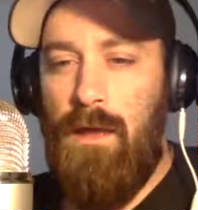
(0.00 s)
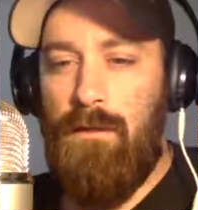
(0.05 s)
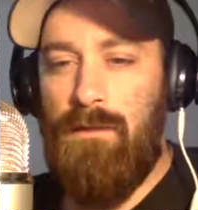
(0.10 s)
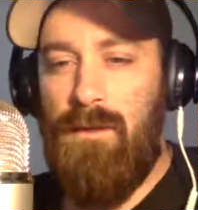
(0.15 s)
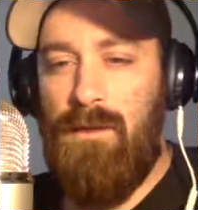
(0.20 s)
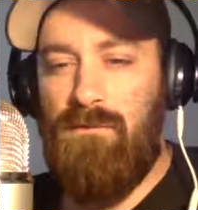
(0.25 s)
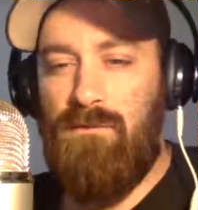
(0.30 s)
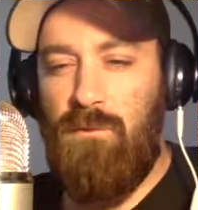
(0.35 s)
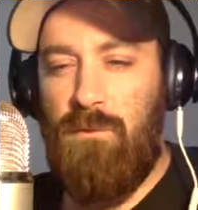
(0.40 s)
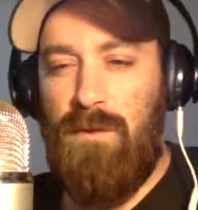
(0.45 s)

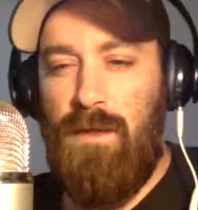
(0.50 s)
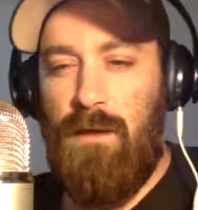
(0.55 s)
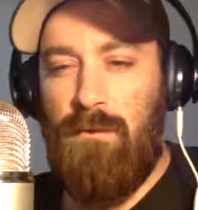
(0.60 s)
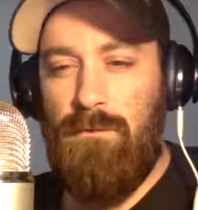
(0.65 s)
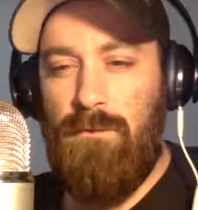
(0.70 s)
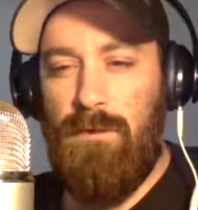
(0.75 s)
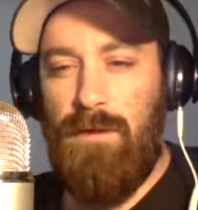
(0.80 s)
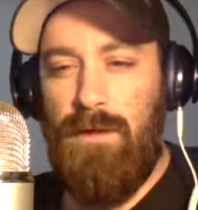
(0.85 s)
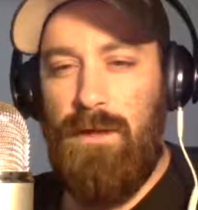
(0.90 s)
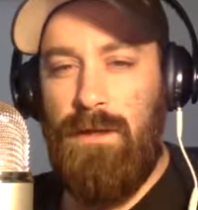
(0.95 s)
That's without
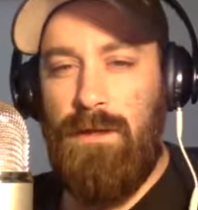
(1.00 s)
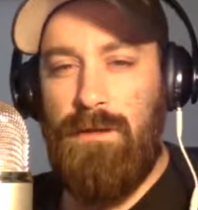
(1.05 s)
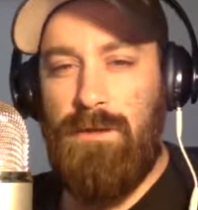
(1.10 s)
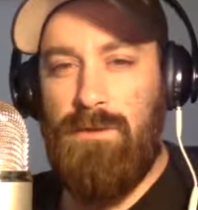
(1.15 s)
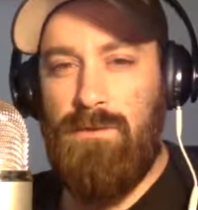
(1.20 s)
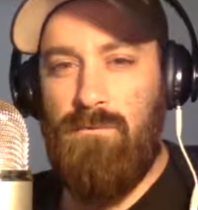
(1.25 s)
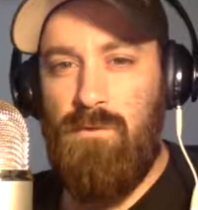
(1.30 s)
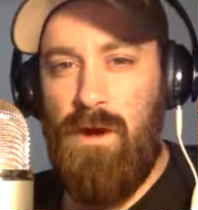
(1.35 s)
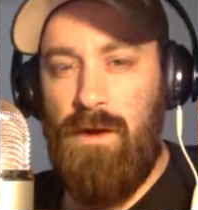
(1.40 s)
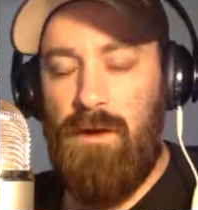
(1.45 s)
looking at
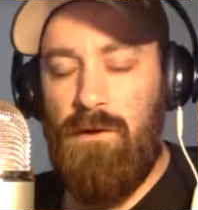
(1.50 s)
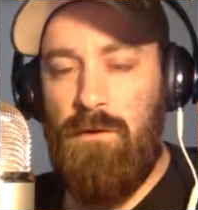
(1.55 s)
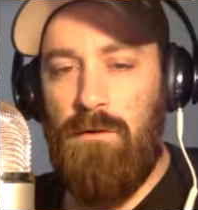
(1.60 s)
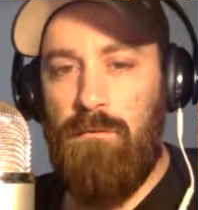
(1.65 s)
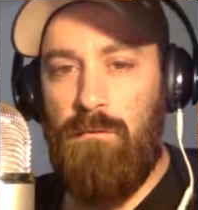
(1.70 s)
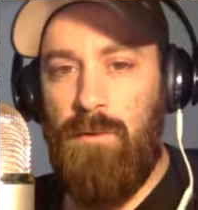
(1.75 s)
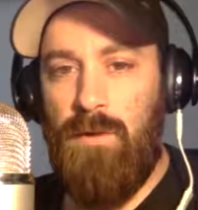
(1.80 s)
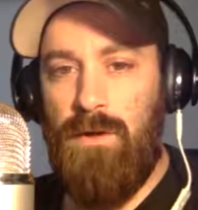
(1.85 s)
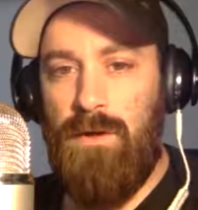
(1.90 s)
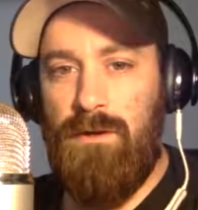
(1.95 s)
his
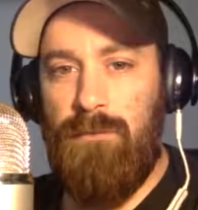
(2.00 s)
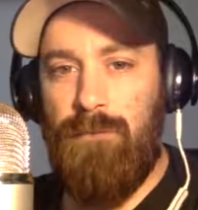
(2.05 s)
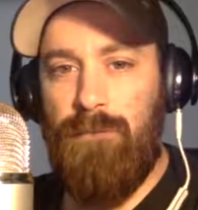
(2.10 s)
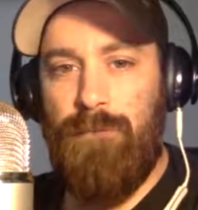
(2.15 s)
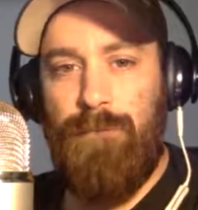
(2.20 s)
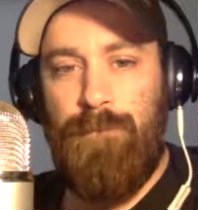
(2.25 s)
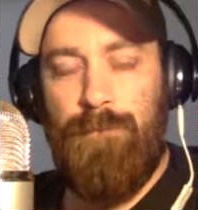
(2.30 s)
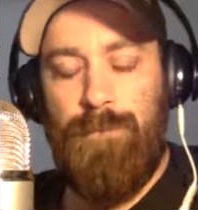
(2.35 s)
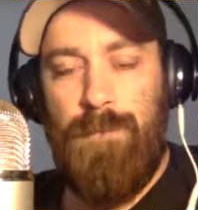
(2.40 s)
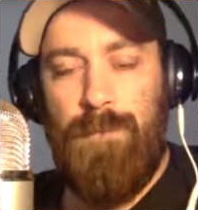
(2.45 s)
record, but
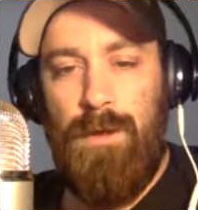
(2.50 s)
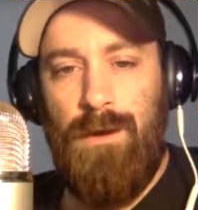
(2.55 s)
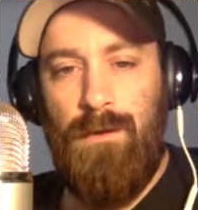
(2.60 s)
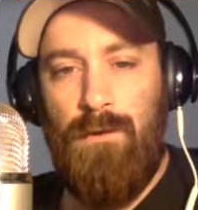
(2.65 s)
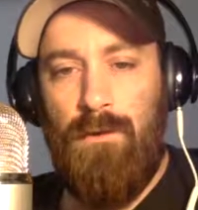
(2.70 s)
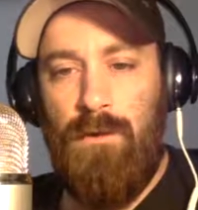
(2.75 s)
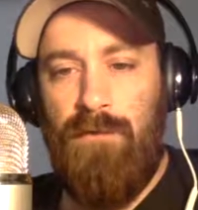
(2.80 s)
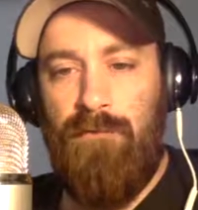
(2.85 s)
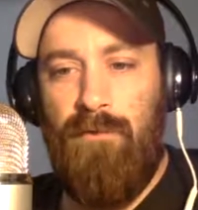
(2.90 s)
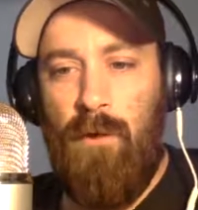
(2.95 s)

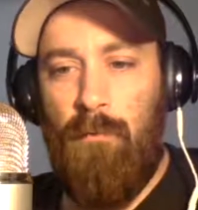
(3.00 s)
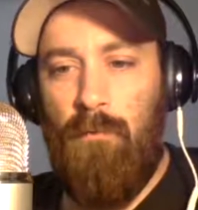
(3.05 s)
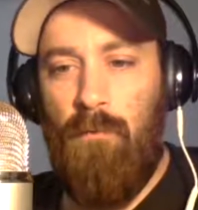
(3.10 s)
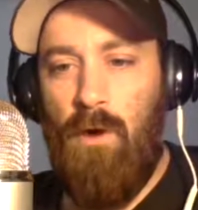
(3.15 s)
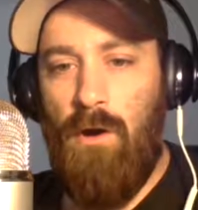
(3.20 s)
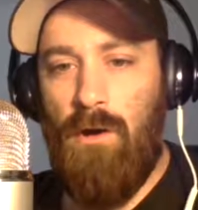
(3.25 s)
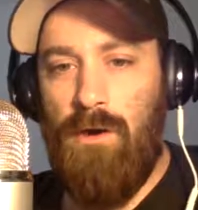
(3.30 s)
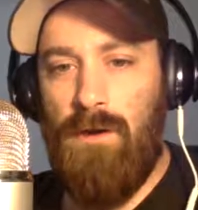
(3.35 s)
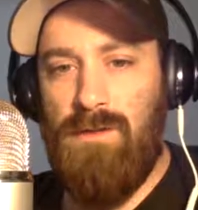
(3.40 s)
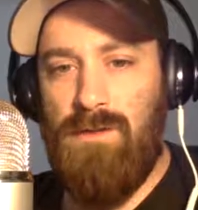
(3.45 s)
if I'm
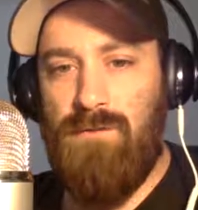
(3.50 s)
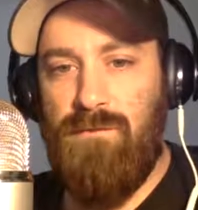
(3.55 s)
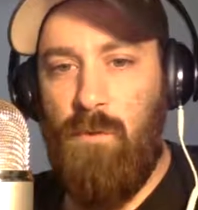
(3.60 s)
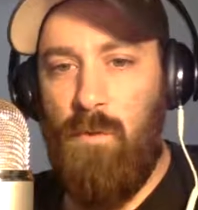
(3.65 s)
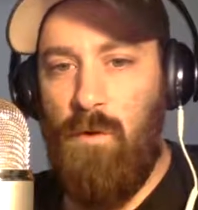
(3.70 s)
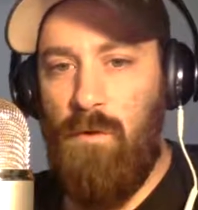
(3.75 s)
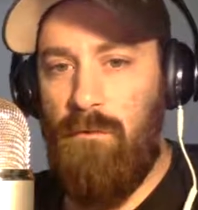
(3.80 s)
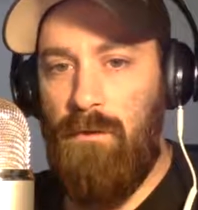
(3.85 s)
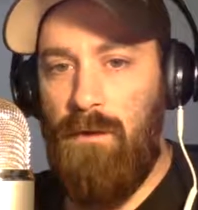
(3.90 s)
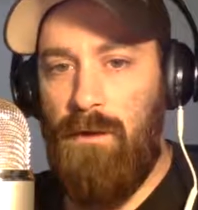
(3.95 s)
wrong, it's
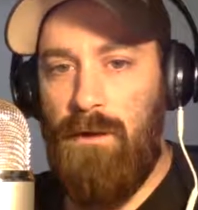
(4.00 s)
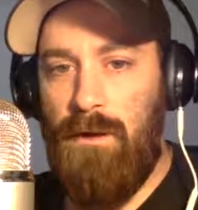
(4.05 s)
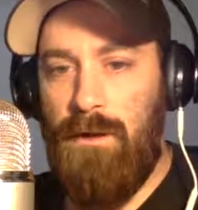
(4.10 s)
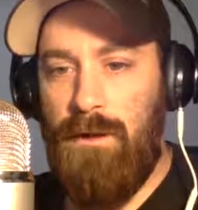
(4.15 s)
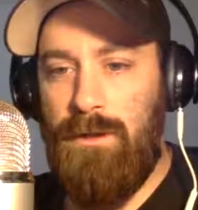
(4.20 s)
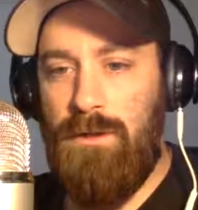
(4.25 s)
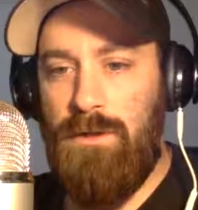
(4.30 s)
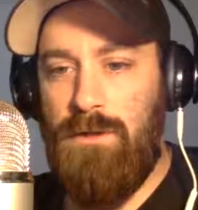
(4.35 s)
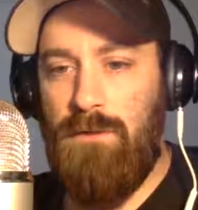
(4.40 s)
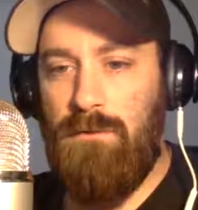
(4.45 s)
4 rear
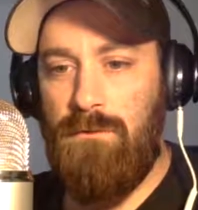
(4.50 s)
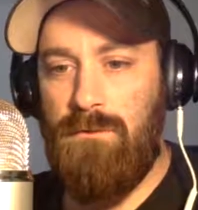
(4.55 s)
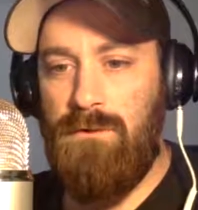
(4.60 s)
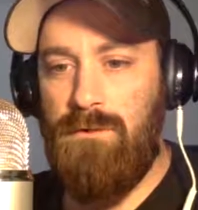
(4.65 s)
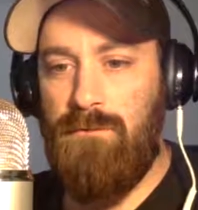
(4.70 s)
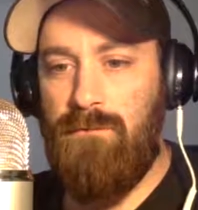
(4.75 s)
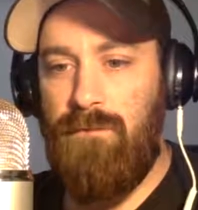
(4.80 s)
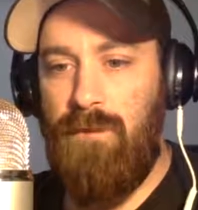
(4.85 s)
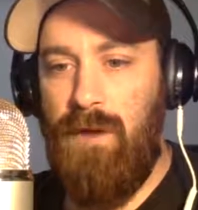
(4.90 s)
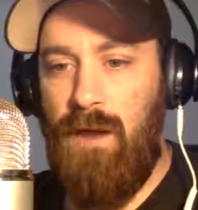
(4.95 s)
naked chokes
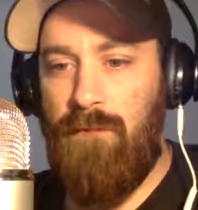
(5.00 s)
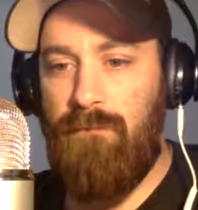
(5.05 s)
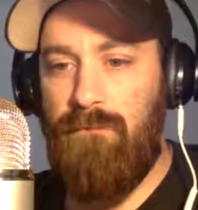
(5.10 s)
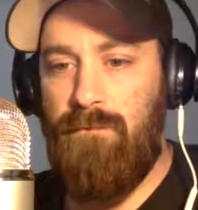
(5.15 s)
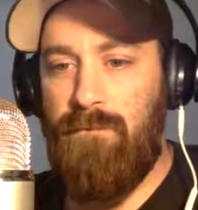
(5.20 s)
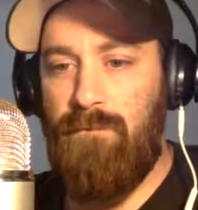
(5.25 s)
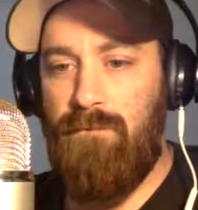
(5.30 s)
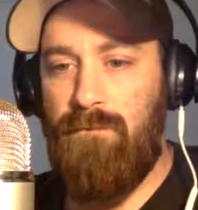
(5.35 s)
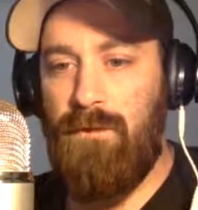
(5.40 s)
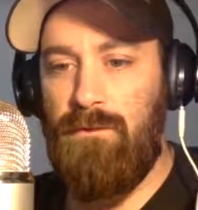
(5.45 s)
and 5
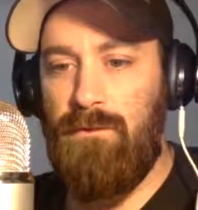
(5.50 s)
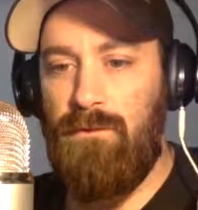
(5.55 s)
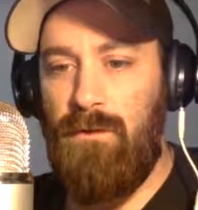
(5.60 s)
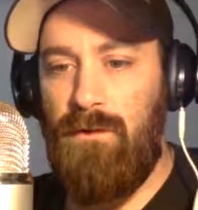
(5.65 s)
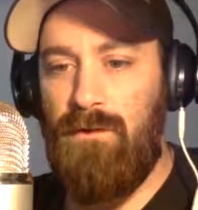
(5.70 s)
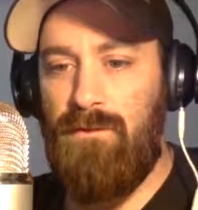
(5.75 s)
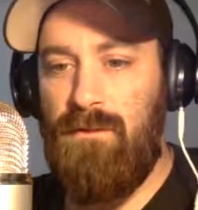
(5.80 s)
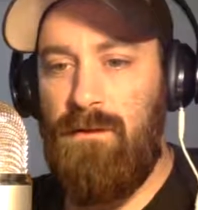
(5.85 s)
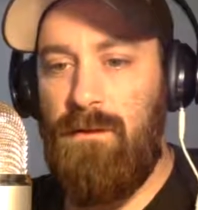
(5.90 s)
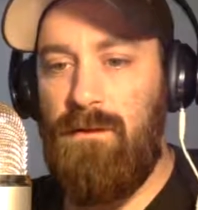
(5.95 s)

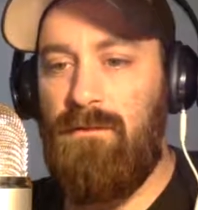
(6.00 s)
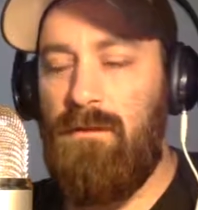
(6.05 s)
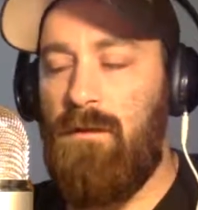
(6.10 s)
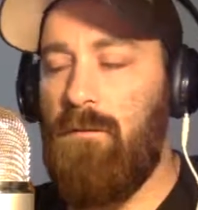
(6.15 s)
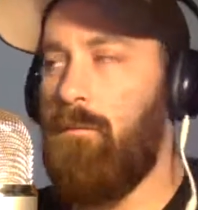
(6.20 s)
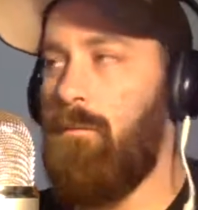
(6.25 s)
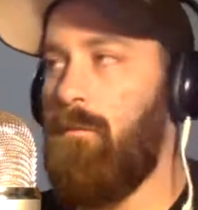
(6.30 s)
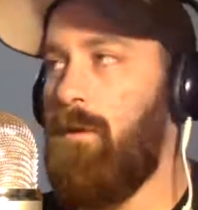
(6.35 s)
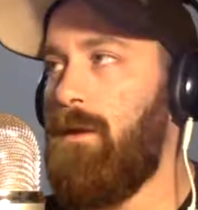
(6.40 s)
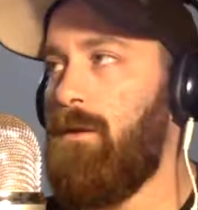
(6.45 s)
victories in his
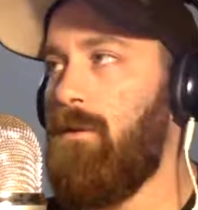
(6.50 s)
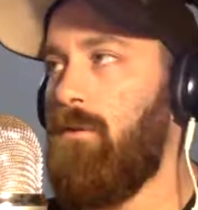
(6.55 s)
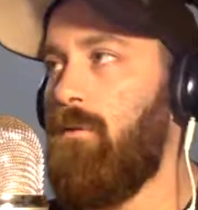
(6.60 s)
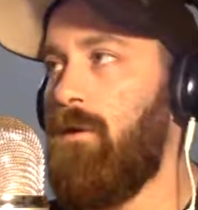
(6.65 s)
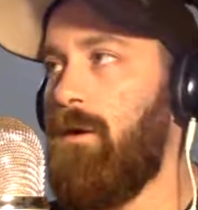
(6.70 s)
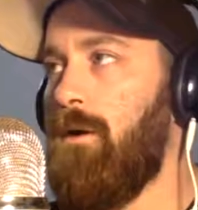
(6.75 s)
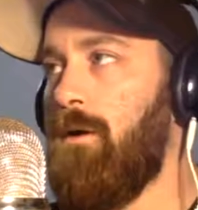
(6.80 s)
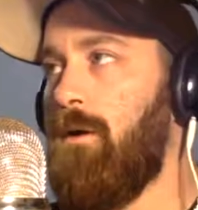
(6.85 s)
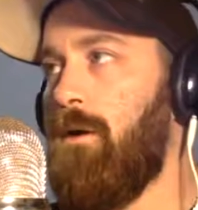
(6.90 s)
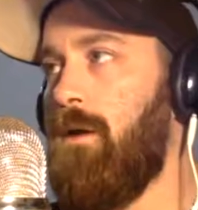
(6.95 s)
MMA
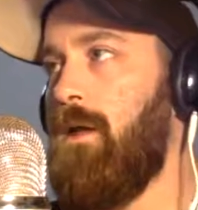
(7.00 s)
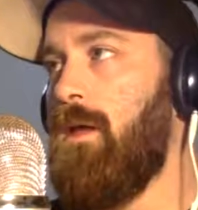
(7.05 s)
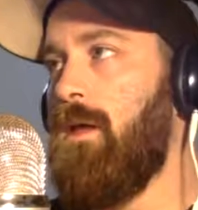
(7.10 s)
career.